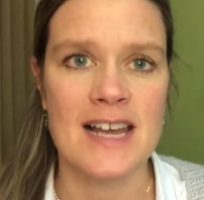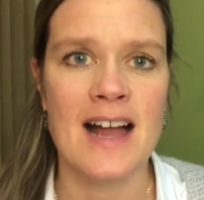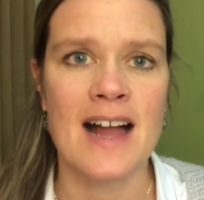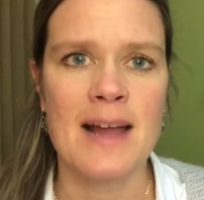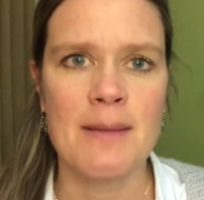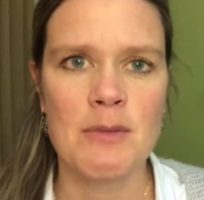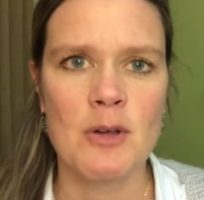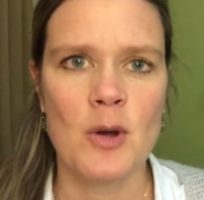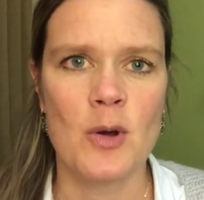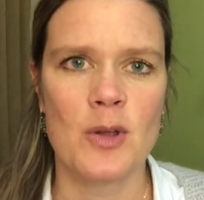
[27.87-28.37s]

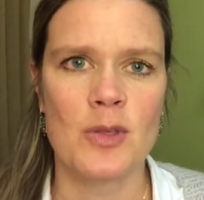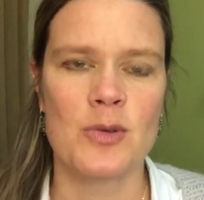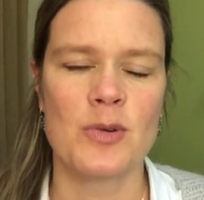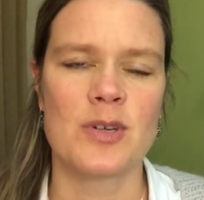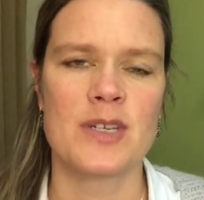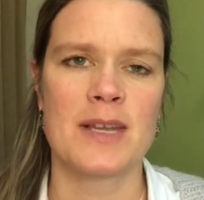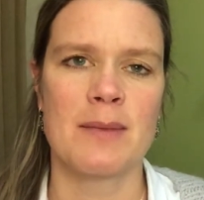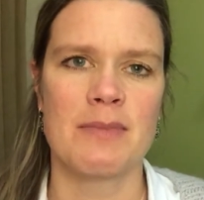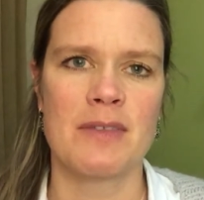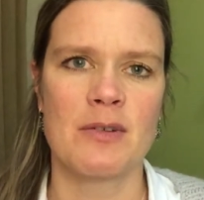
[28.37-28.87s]
I'm going through
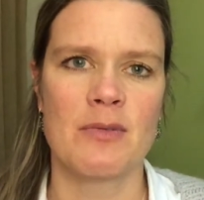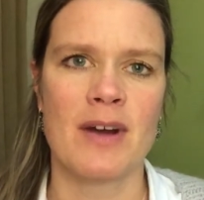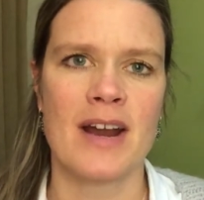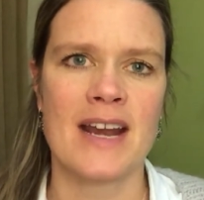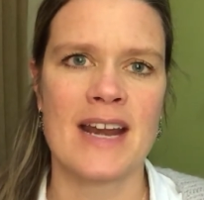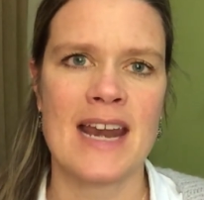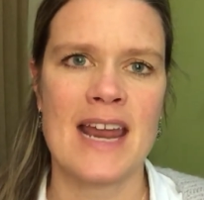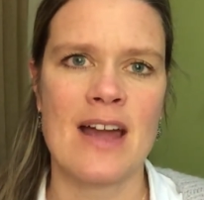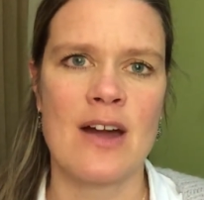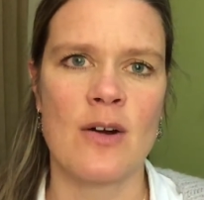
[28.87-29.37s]
something
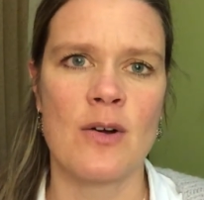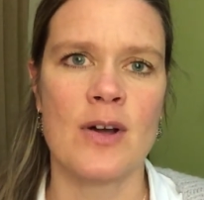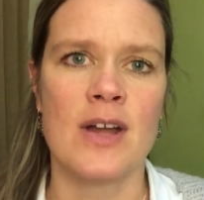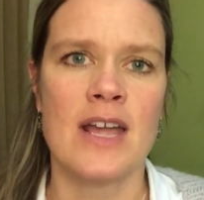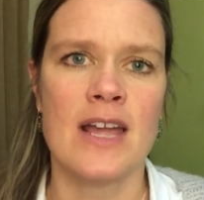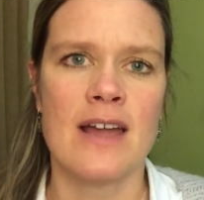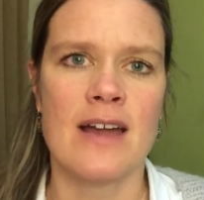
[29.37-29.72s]
right now.